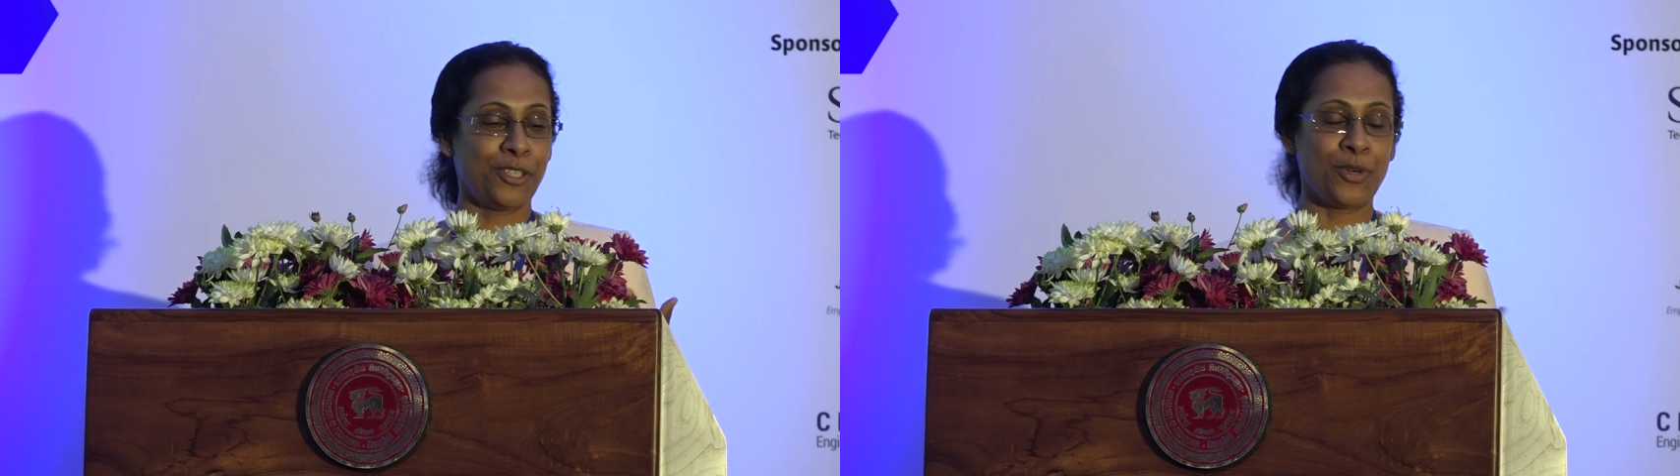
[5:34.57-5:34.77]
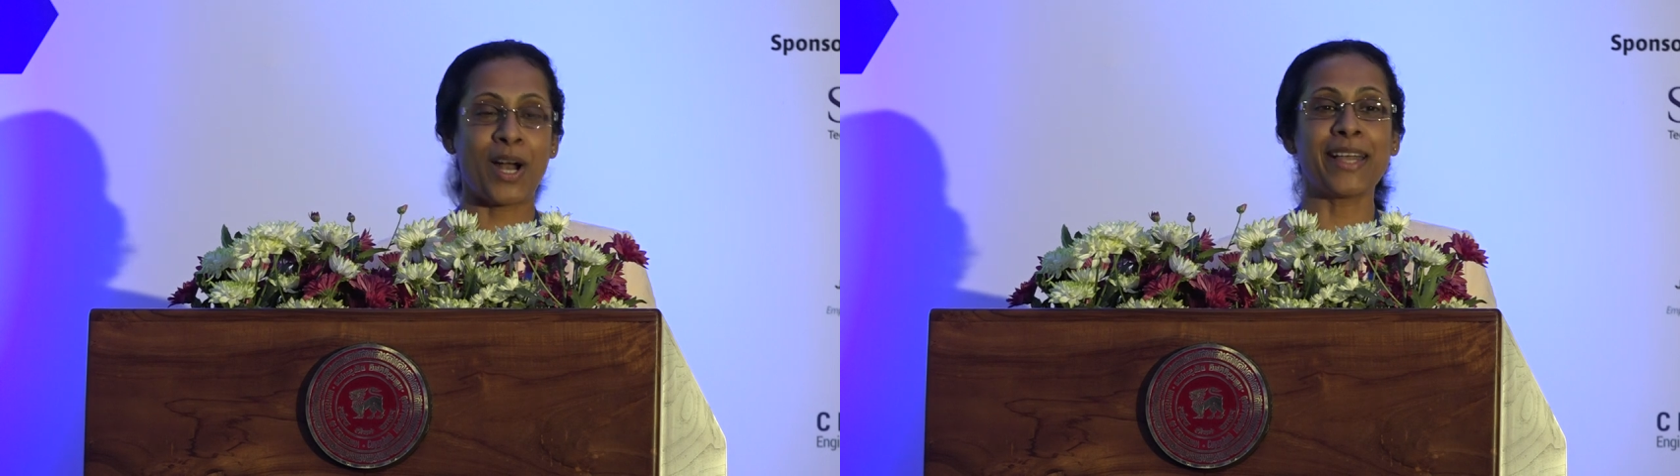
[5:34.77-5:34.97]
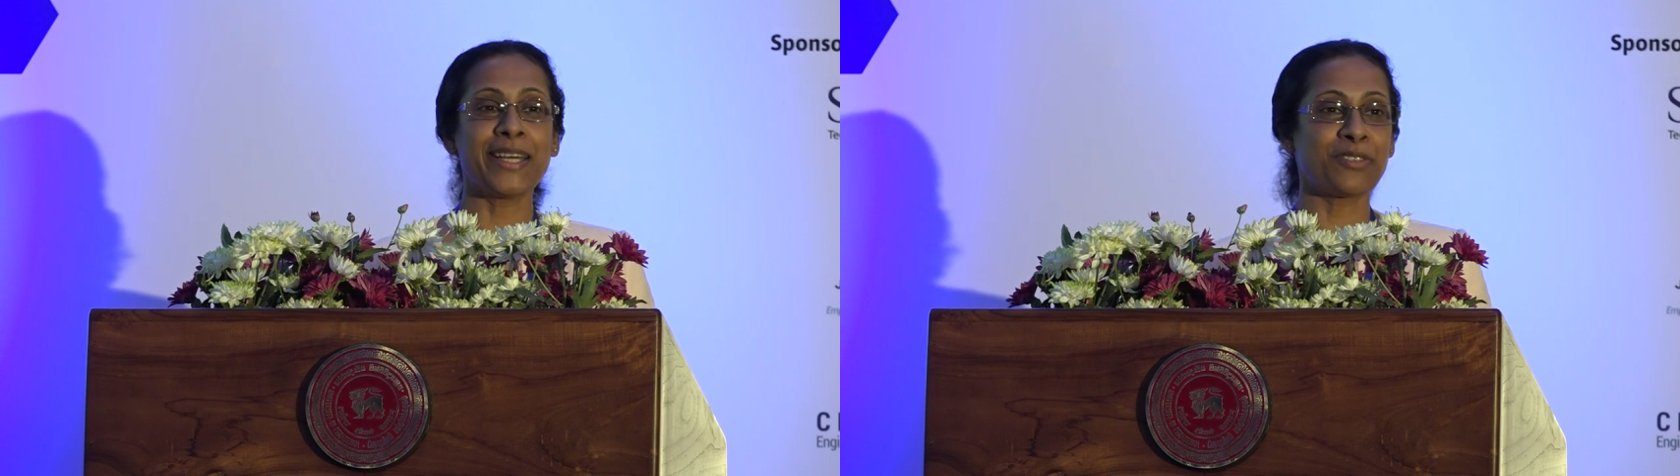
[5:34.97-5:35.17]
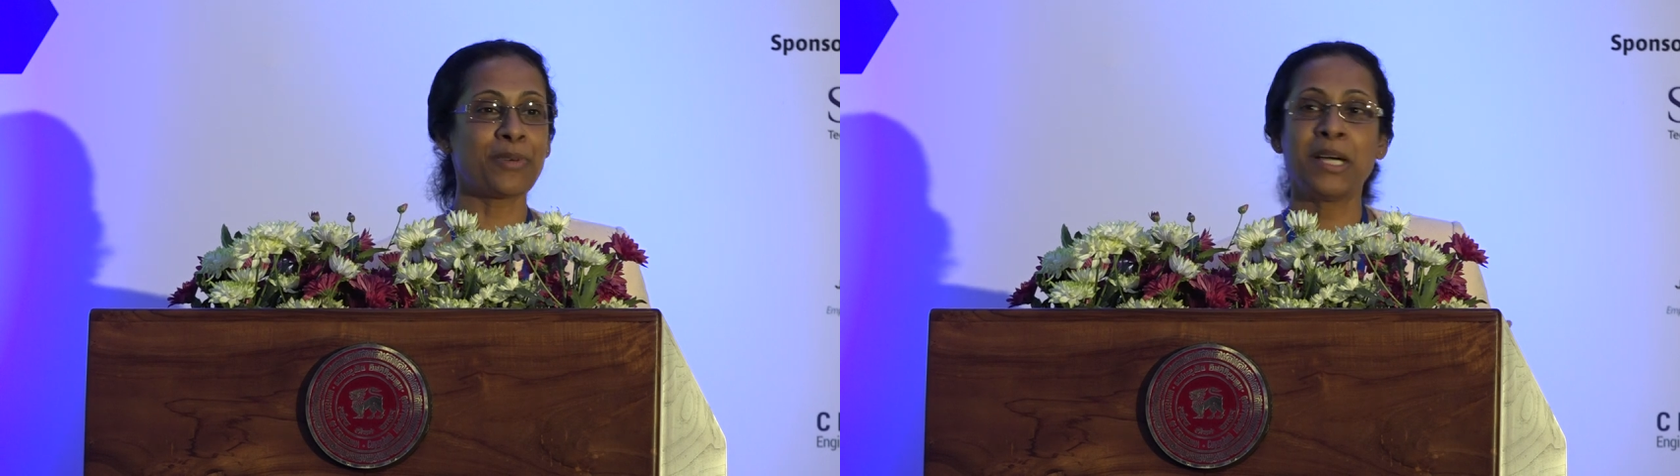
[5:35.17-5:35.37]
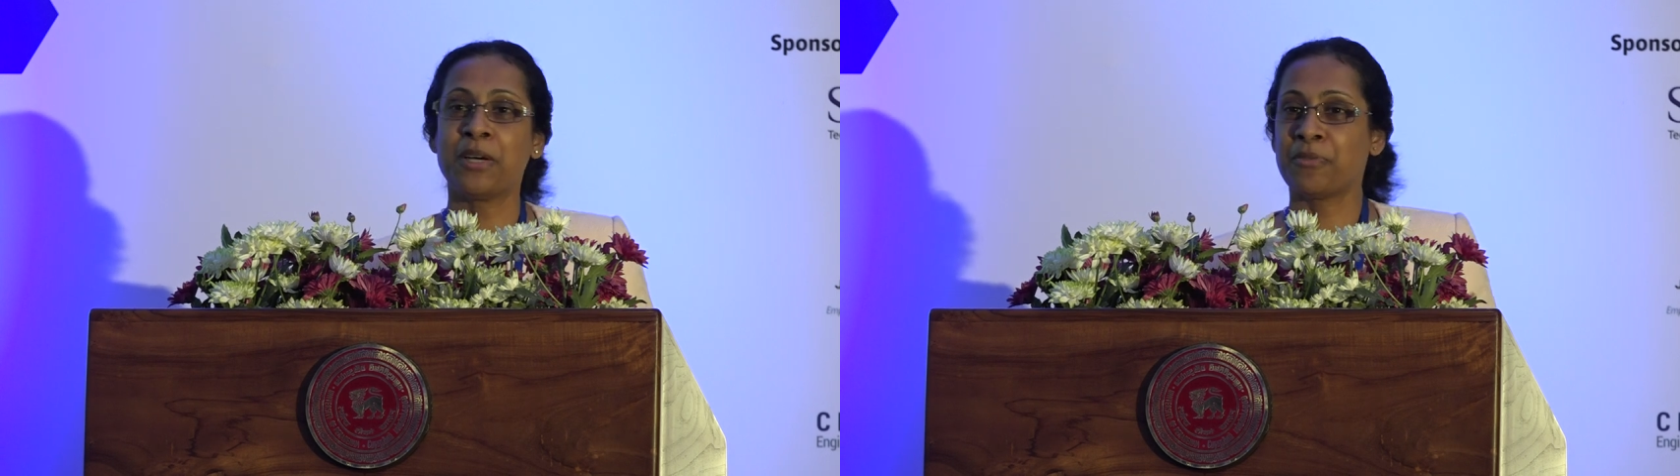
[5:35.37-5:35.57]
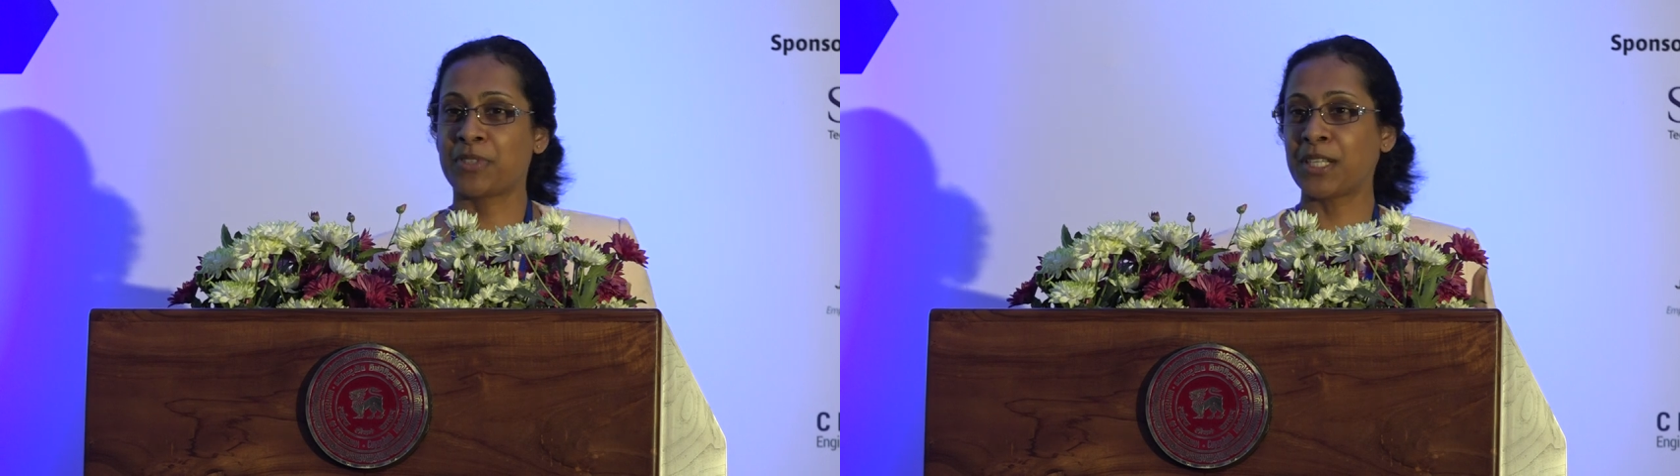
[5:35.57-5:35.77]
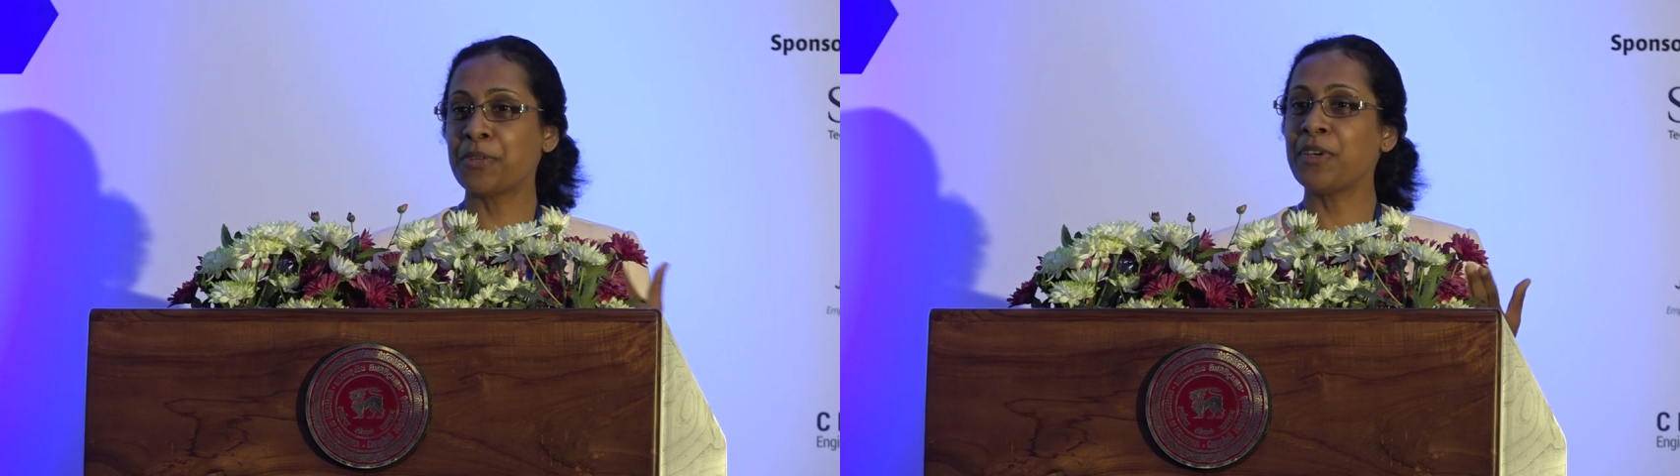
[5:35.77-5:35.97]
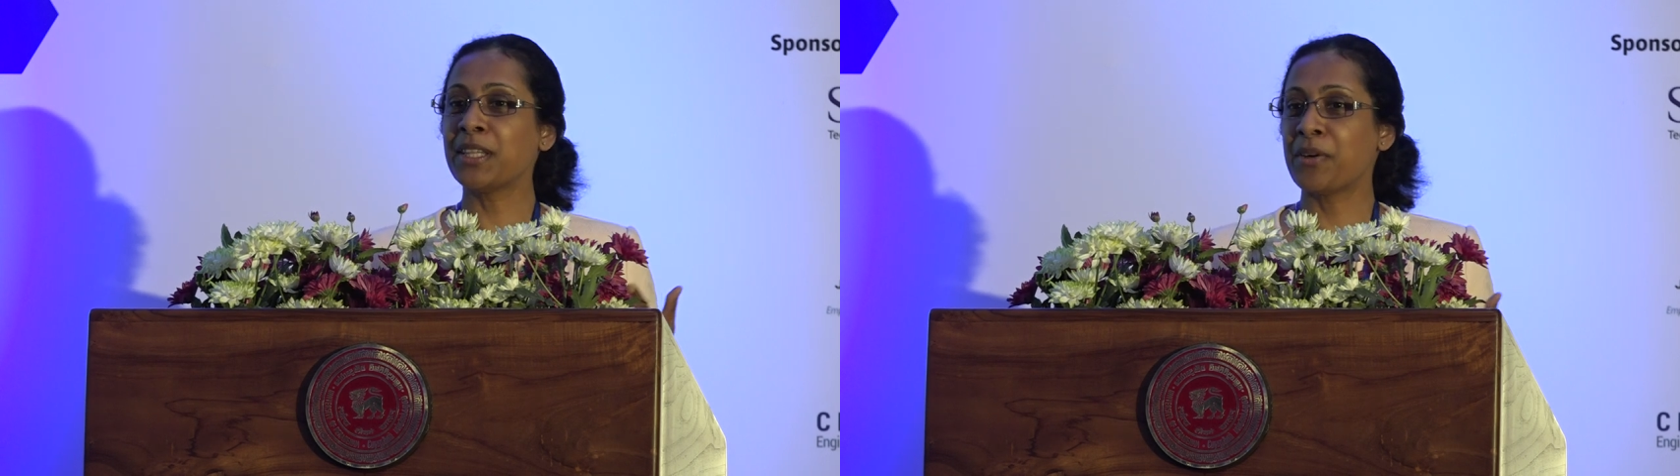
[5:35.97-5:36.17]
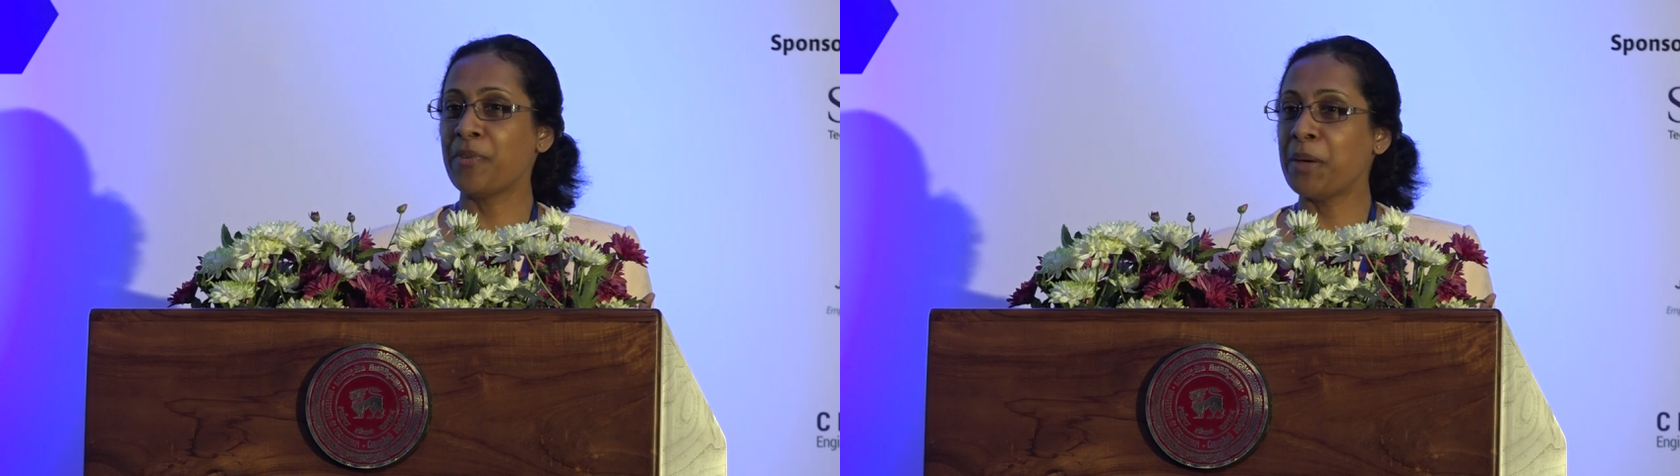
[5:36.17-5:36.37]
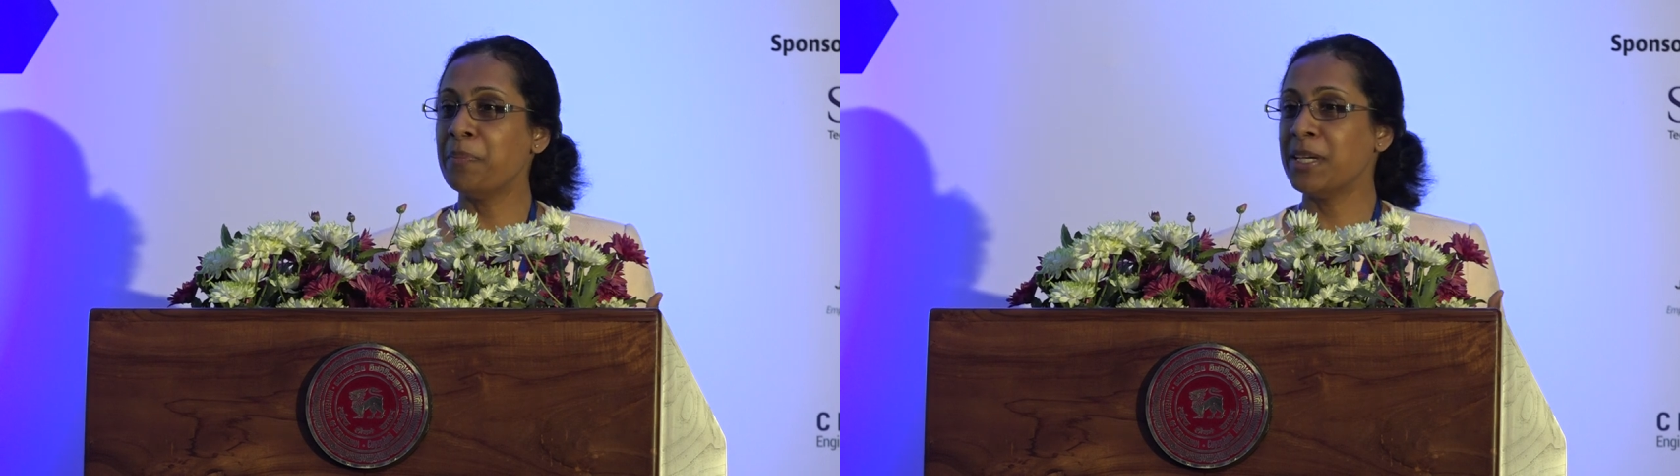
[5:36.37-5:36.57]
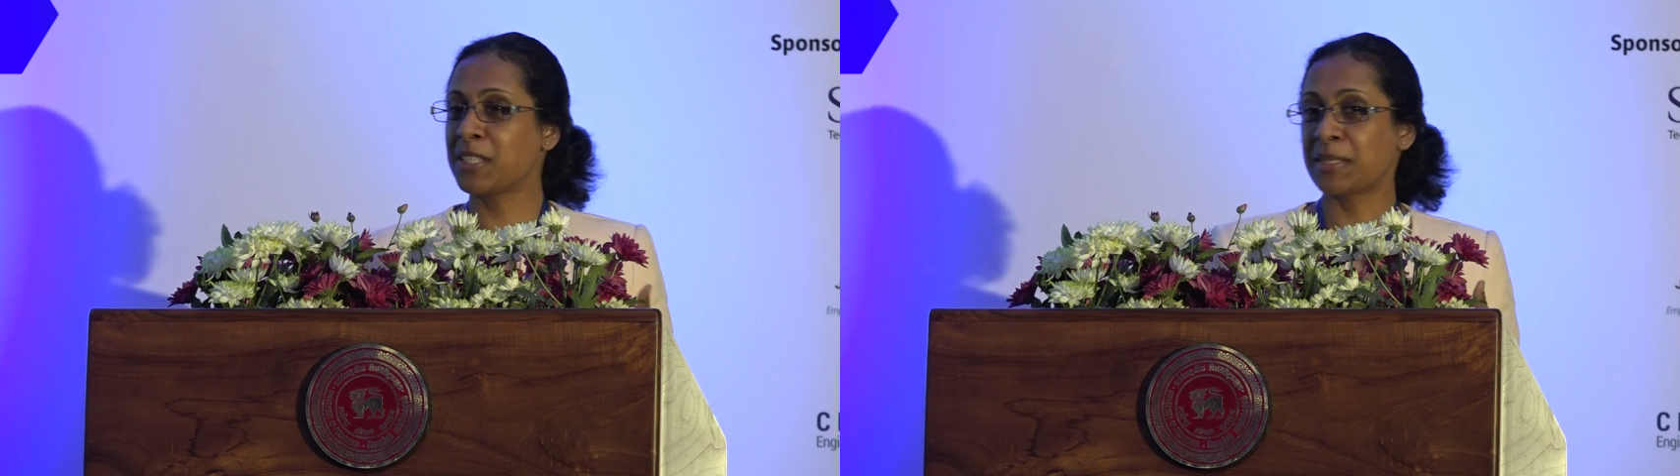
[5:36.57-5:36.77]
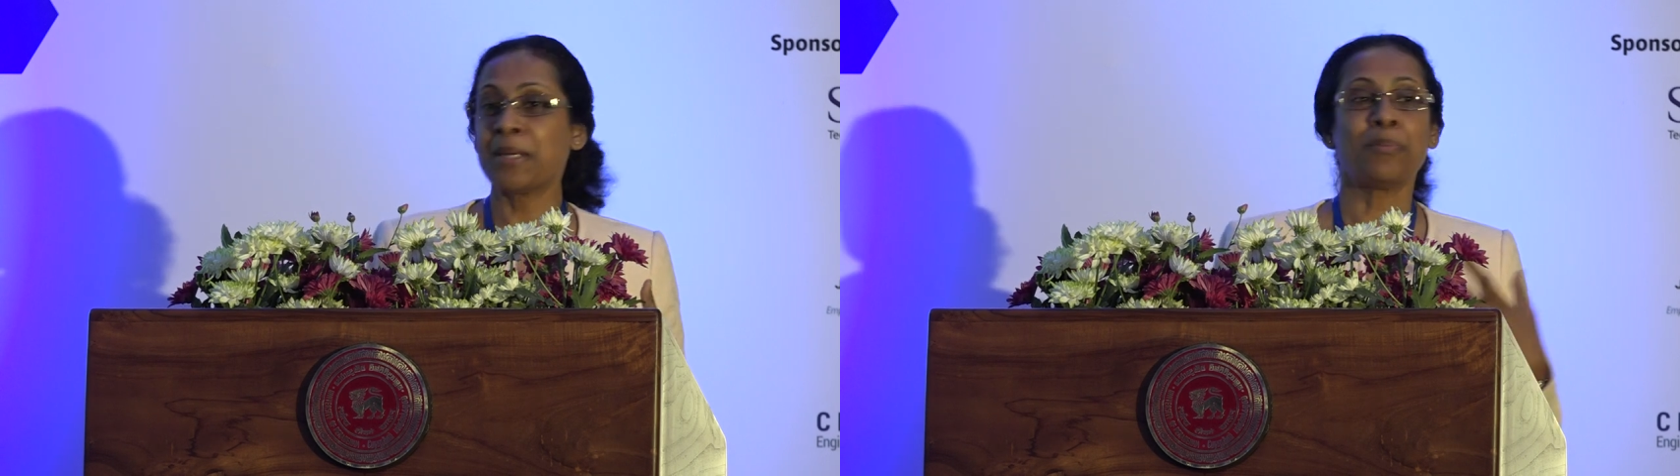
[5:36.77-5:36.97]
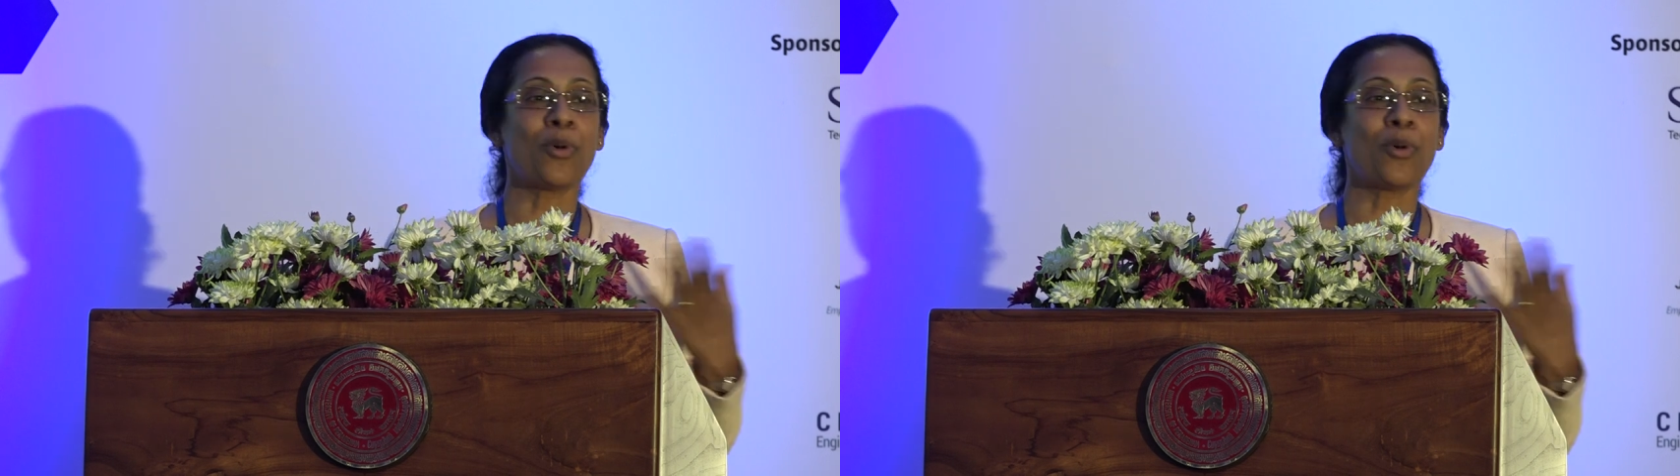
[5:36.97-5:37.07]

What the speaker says: you know, I guess surfing the web is